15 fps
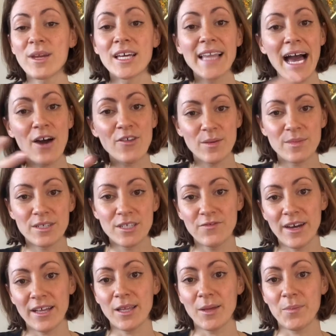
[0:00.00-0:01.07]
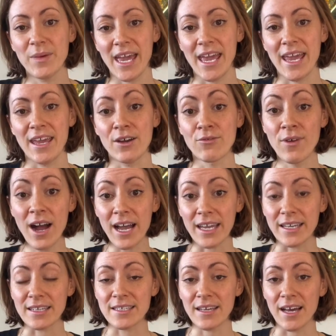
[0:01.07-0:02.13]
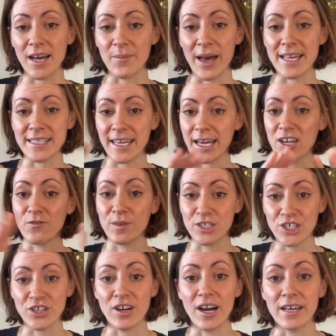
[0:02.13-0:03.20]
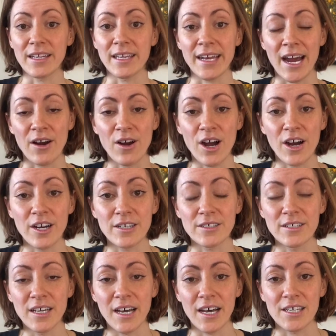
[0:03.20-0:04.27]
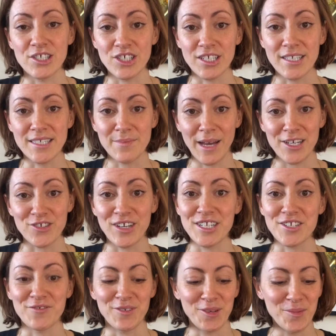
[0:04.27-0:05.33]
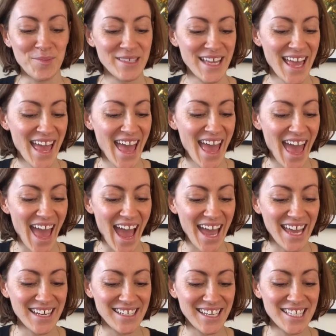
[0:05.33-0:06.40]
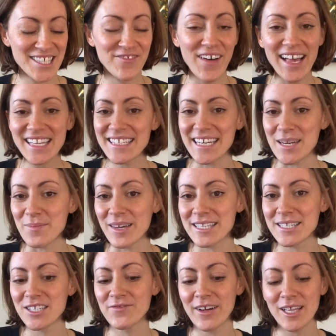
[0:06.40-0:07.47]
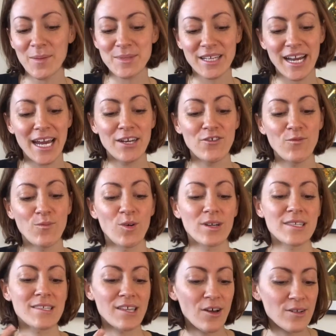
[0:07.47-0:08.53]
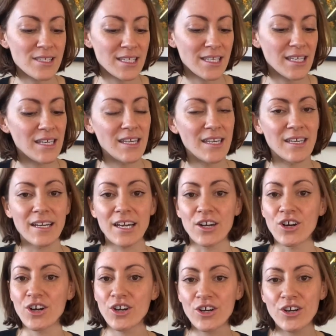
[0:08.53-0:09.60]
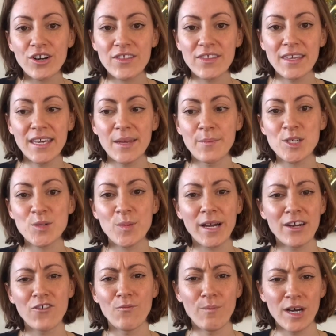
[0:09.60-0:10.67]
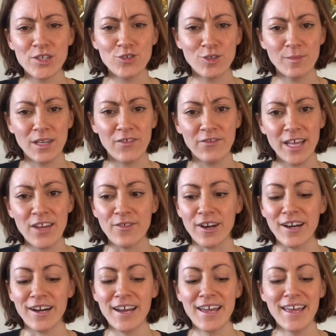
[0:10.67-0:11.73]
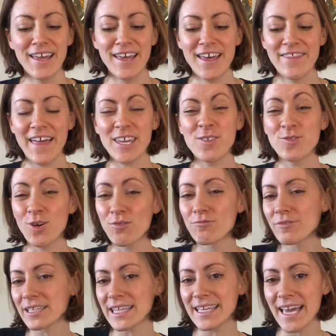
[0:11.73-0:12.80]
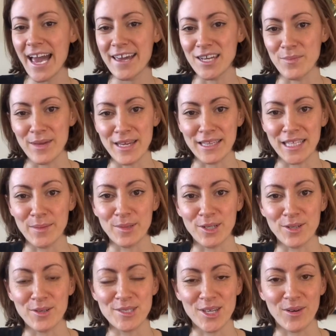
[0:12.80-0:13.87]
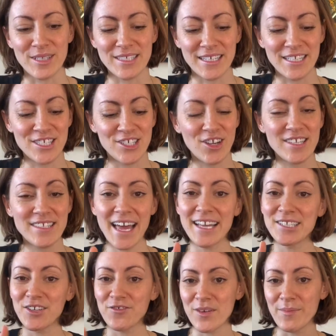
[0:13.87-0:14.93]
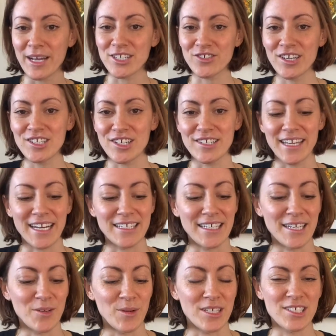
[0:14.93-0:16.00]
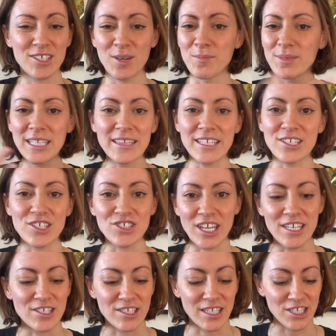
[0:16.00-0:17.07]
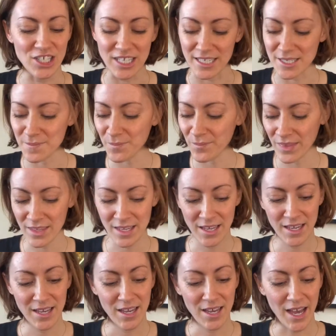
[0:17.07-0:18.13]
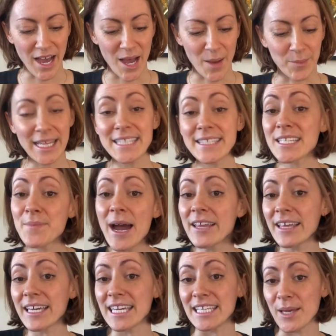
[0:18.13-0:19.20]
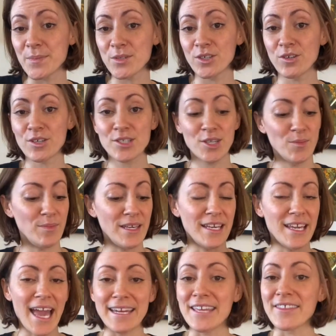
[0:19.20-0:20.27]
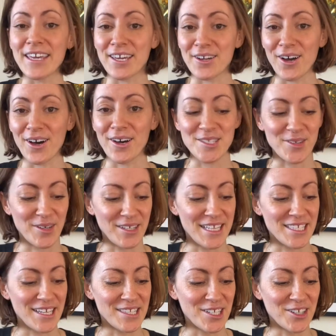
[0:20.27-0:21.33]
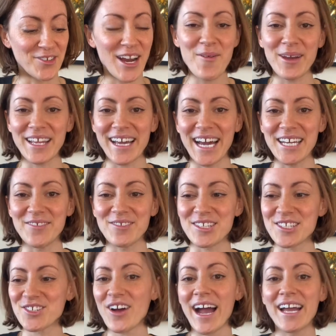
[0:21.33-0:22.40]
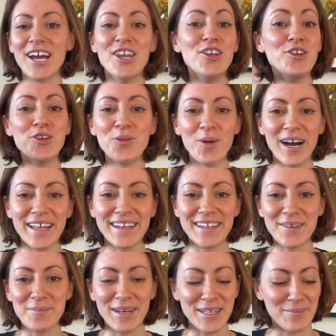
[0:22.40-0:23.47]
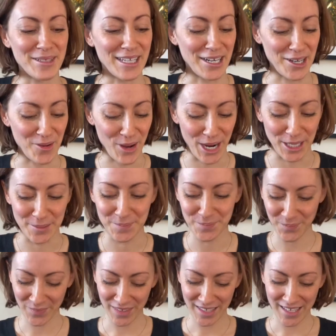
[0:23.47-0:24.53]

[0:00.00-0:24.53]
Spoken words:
and we allow them to develop a rind as they kind of mature on in our hard cheese maturation rooms. And it's fascinating because it develops a kind of more salty and kind of earthy and much more kind of mushroomy flavor that you don't really get in a Beanley Blue. So it's just that different maturation technique which completely just changes the cheese. But that's my lucky dip. So yours could be anything at all. So it's a great way to kind of just try a new one, but there you are.